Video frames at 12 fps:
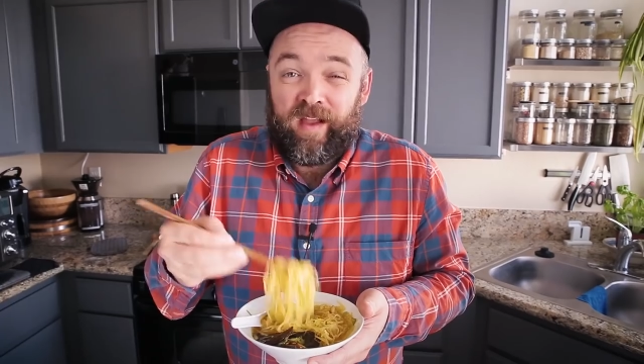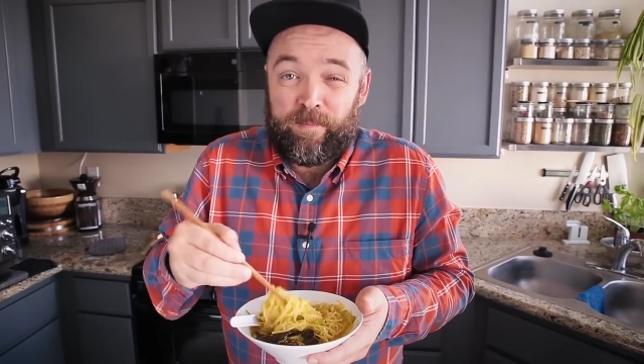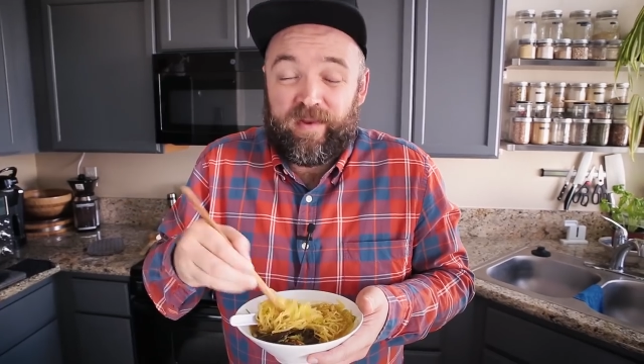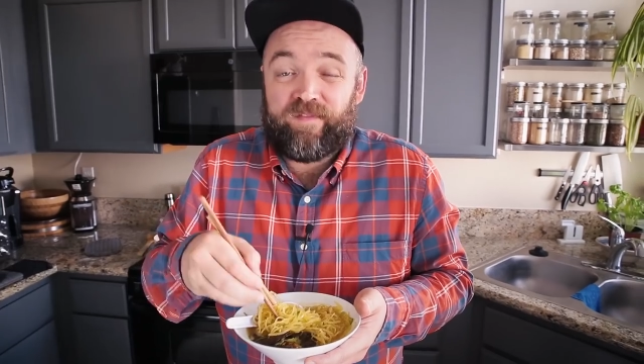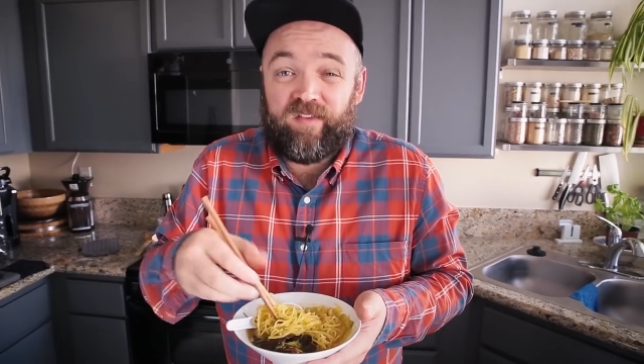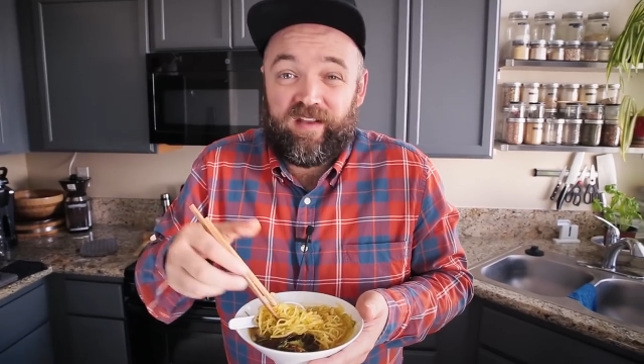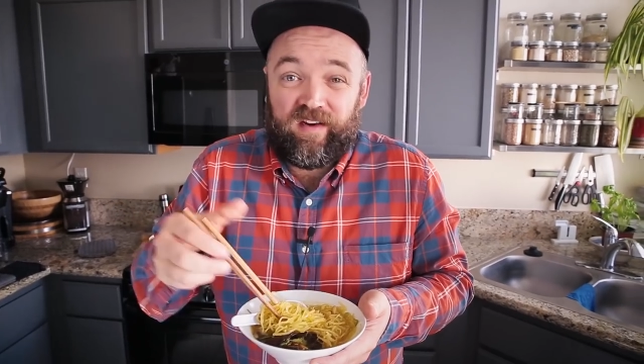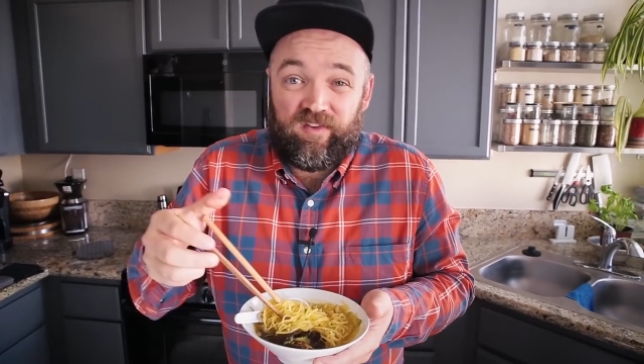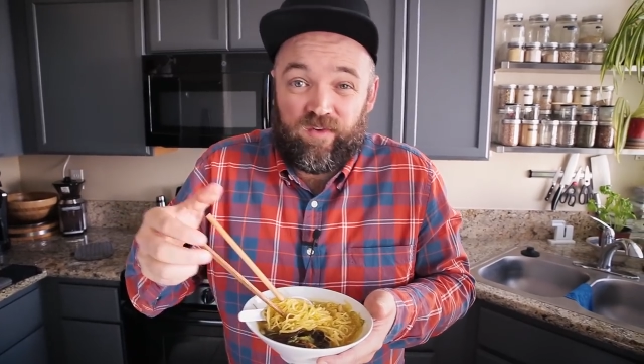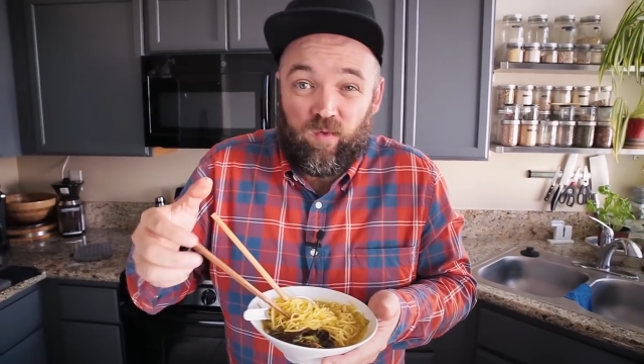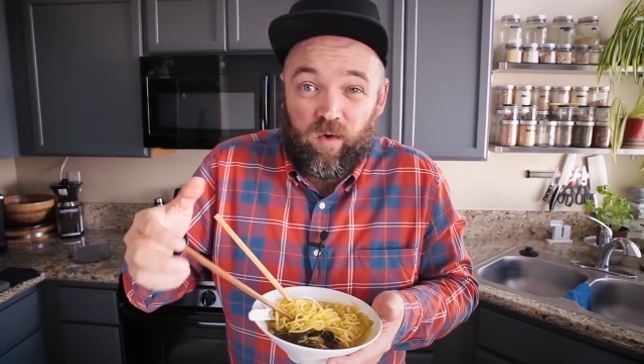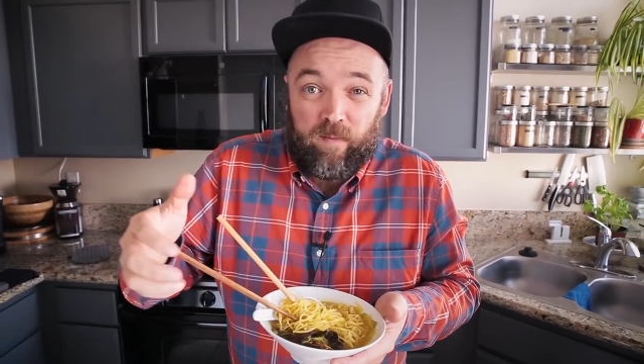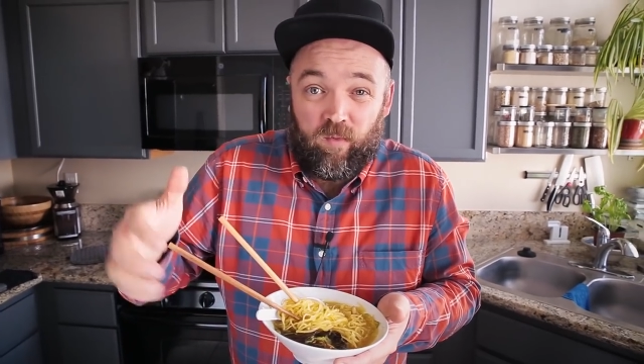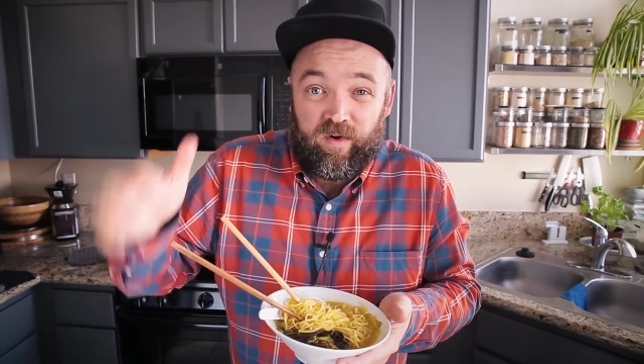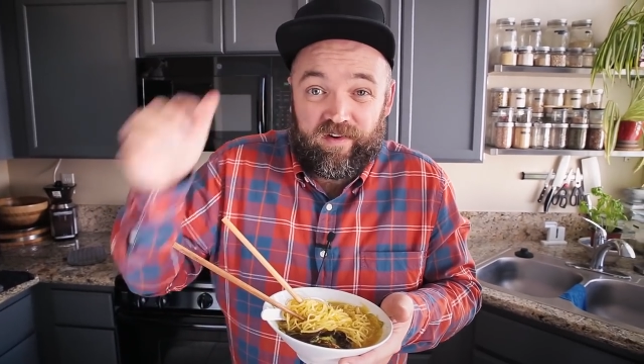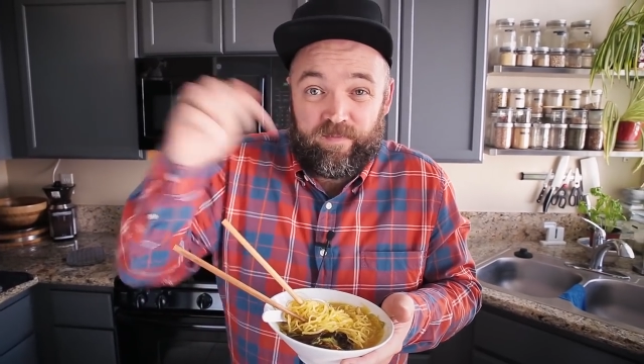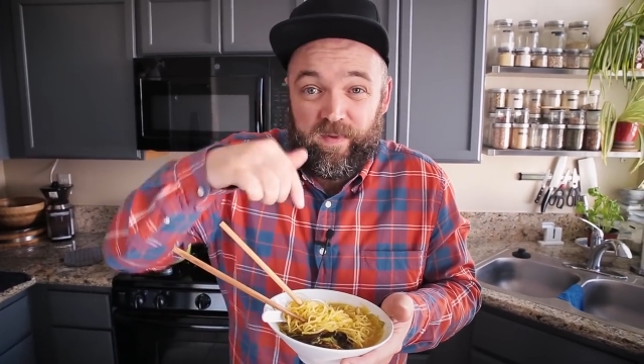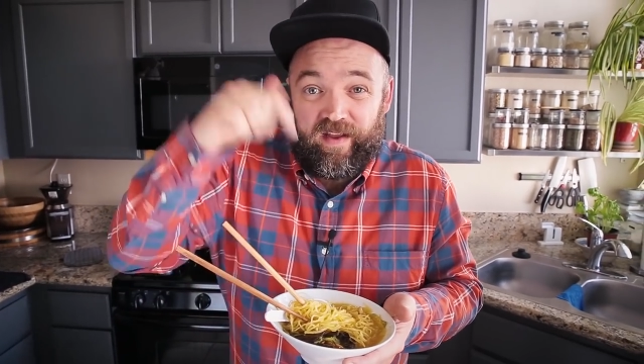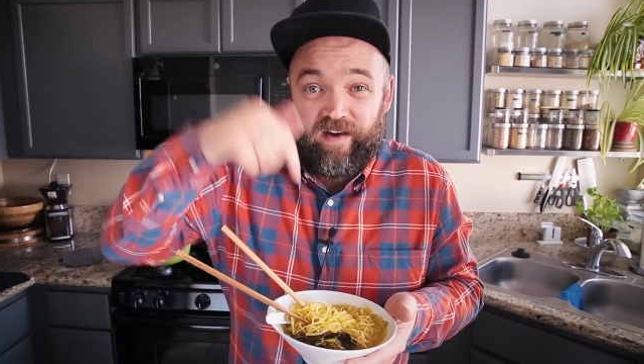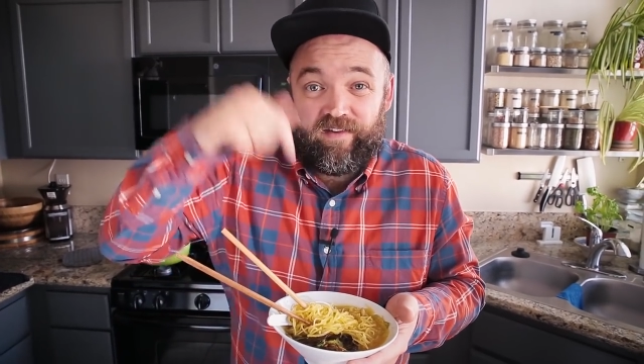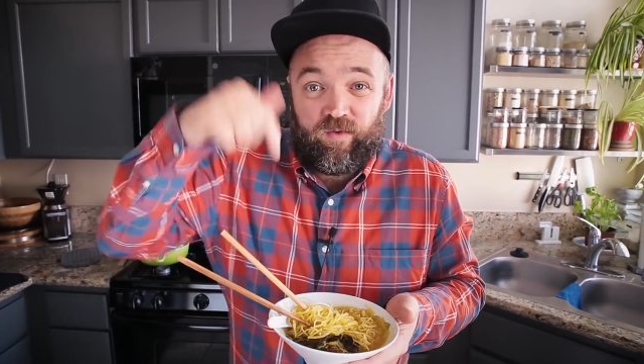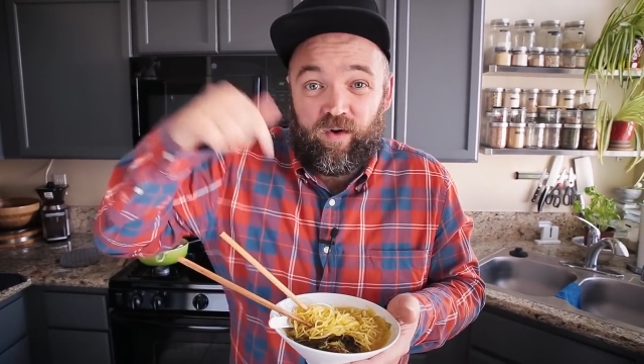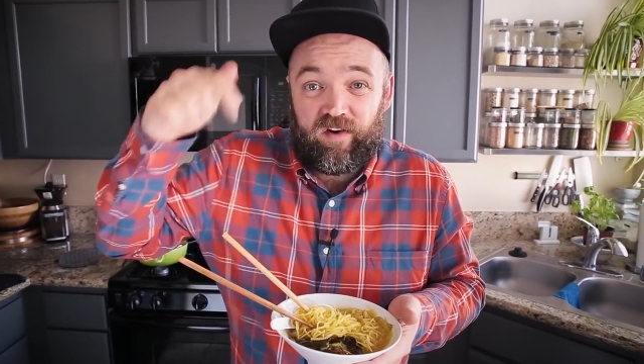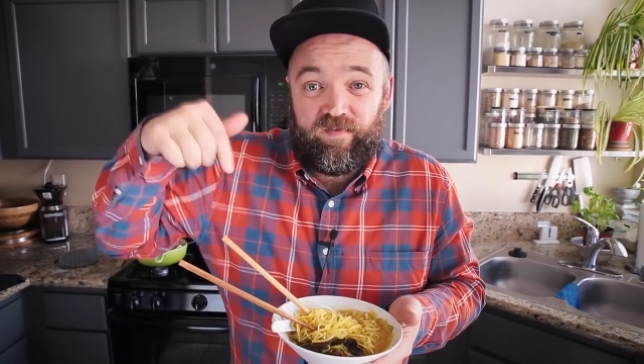I'm definitely gonna do one more spaghetti
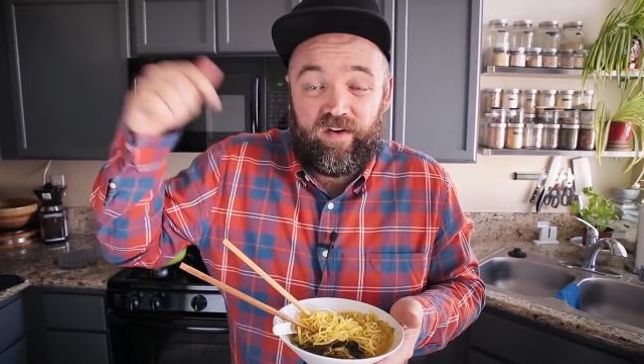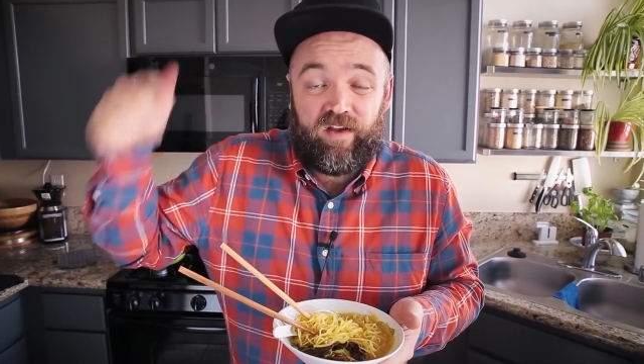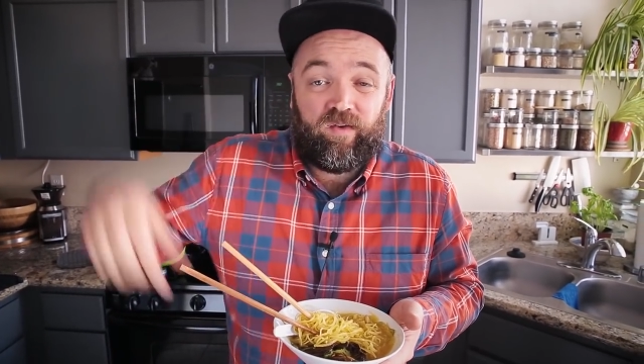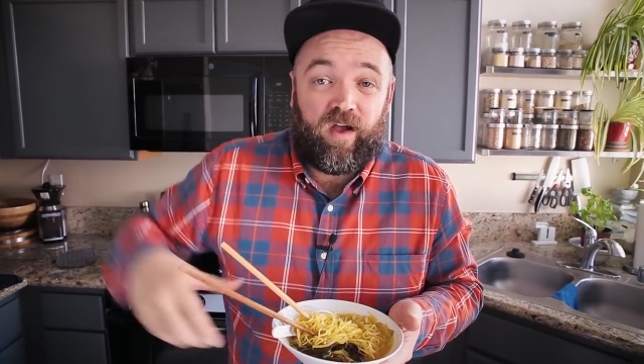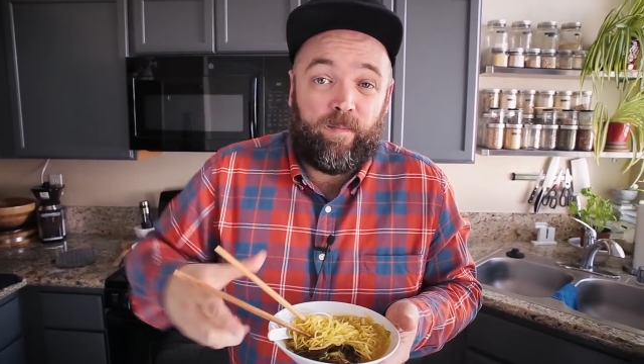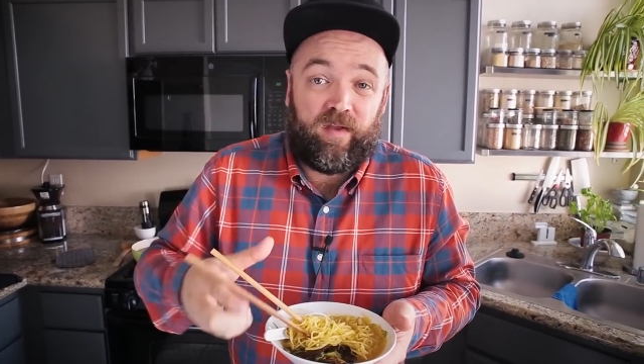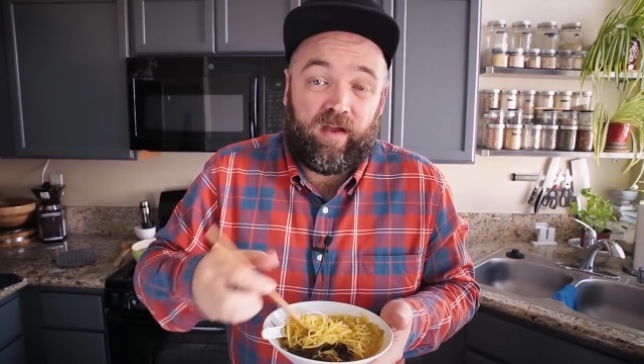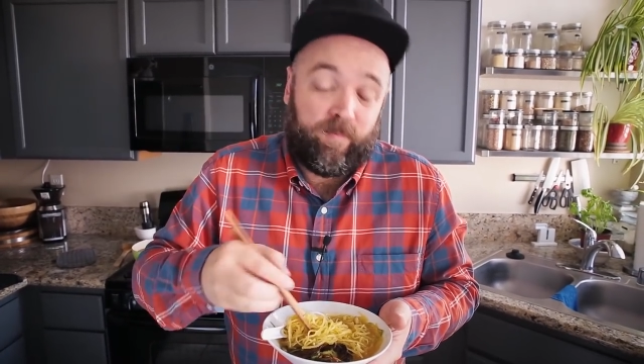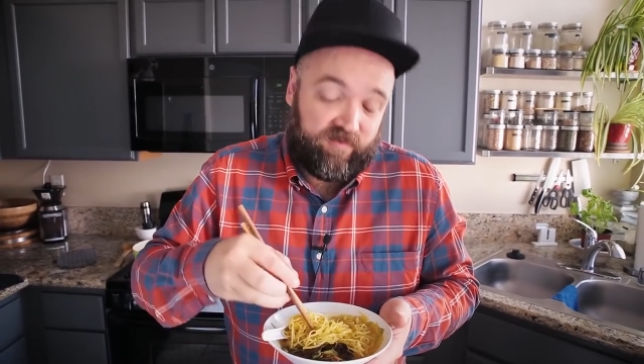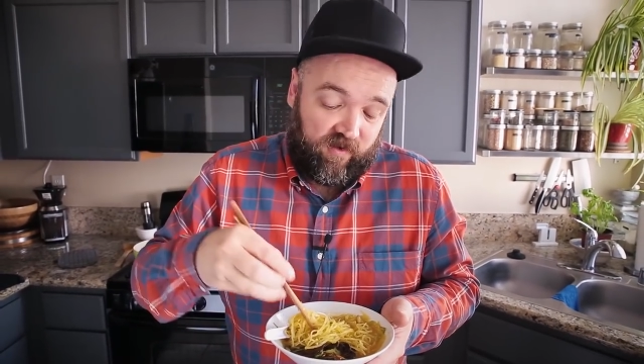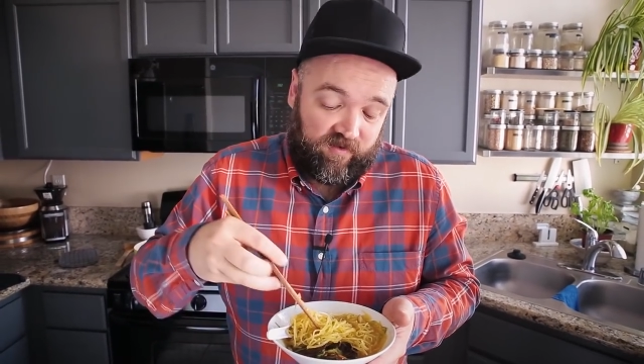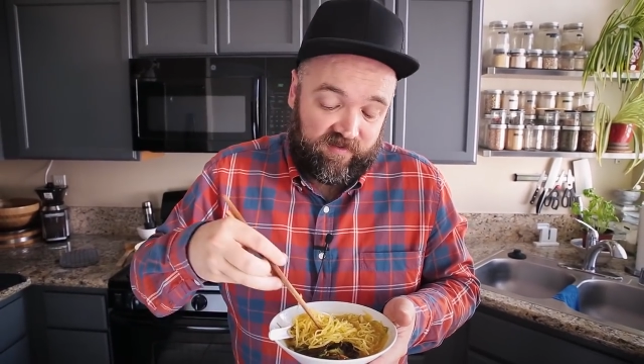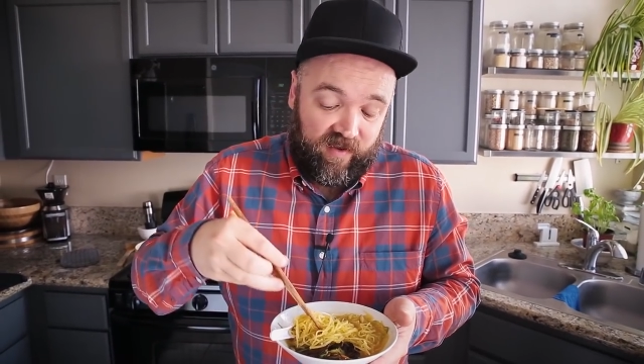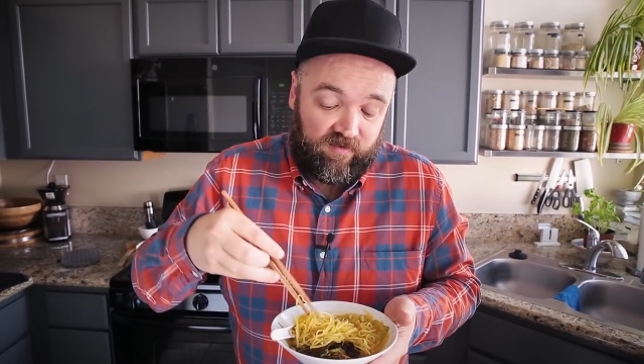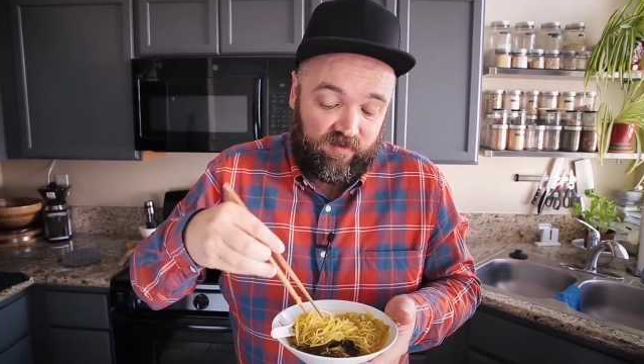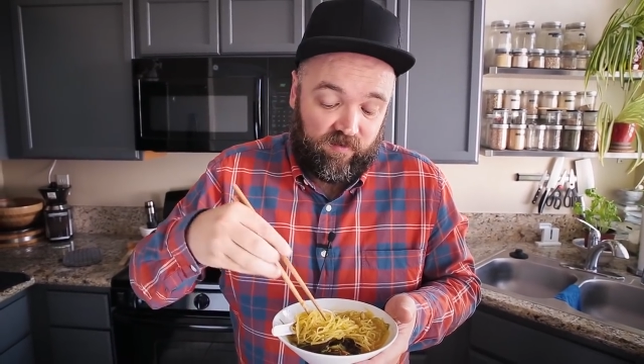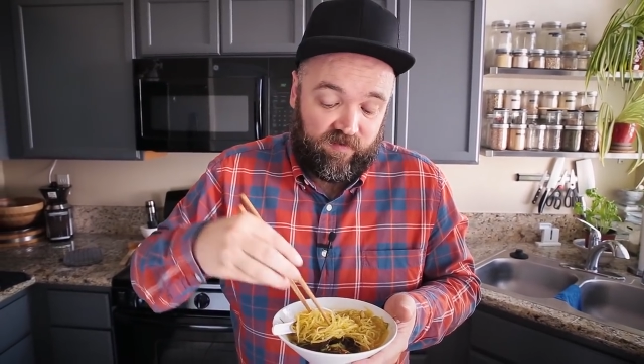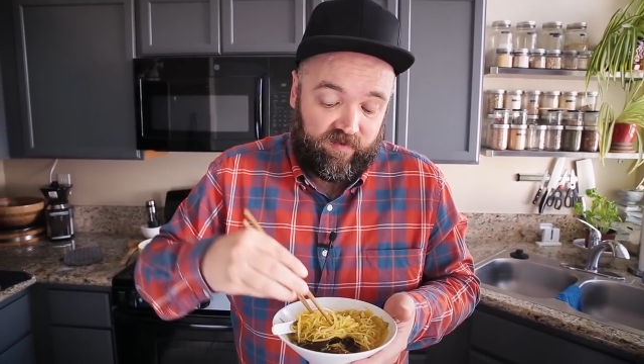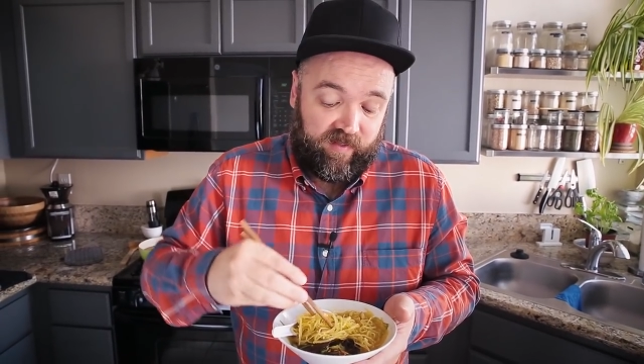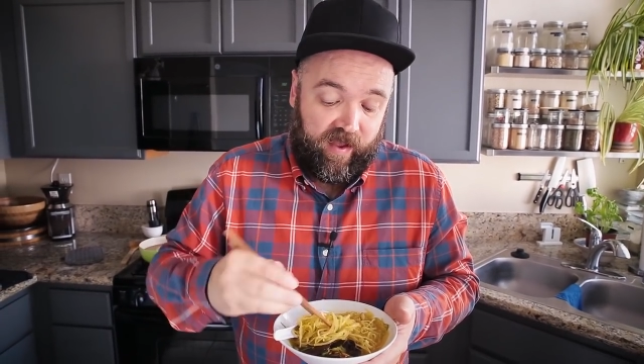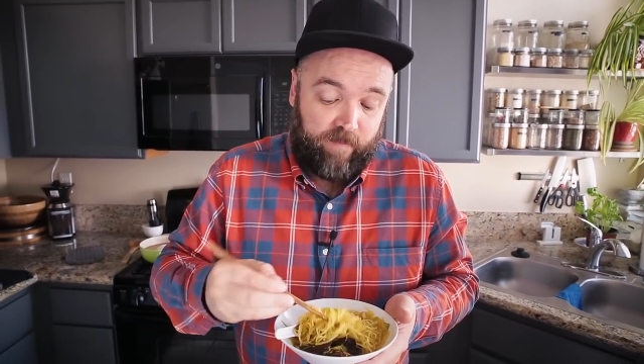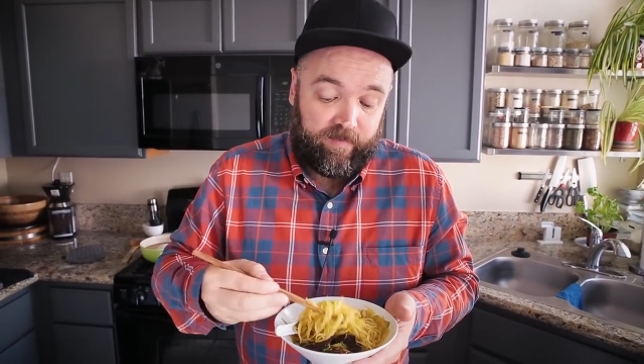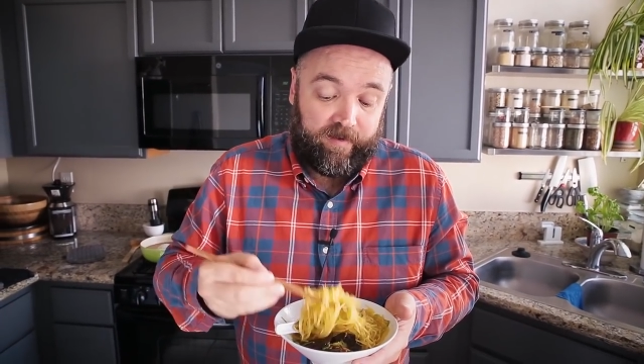squash video coming up, so stay tuned for that.